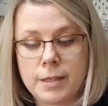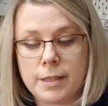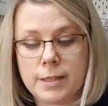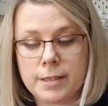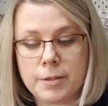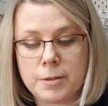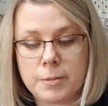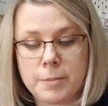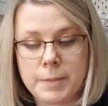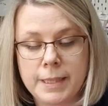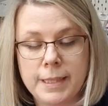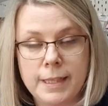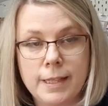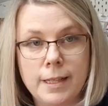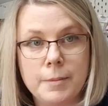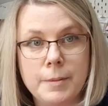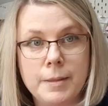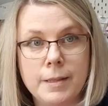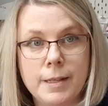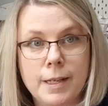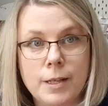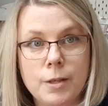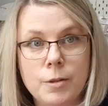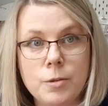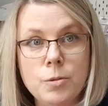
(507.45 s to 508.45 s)
I know me, I'll be
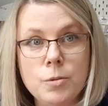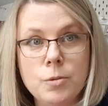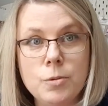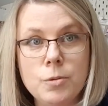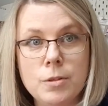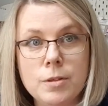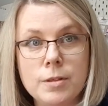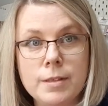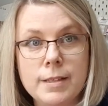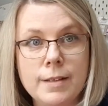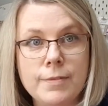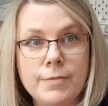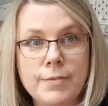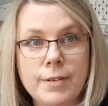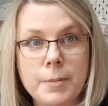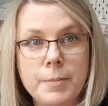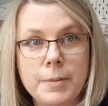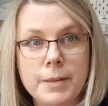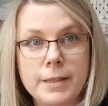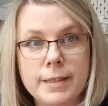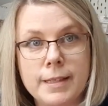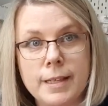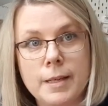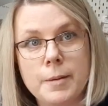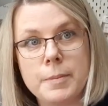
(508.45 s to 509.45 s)
like, oh, look at that
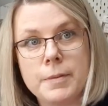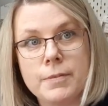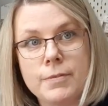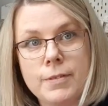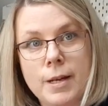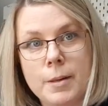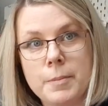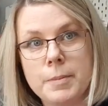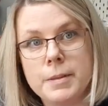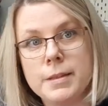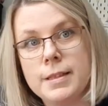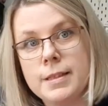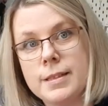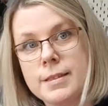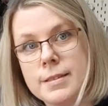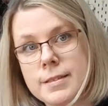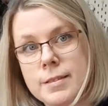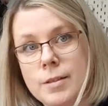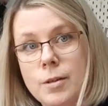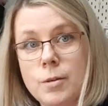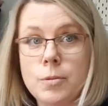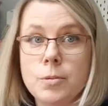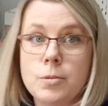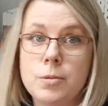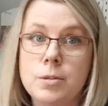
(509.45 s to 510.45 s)
fabric, that'll be fab in this.
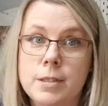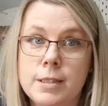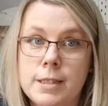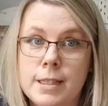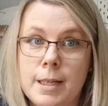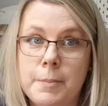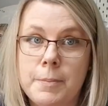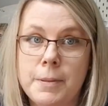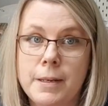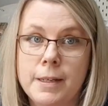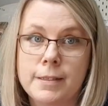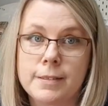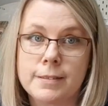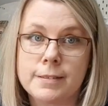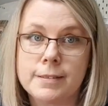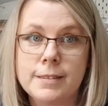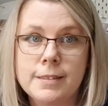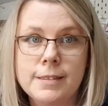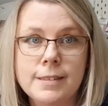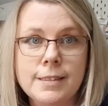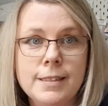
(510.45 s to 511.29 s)
Oh, look at that pattern.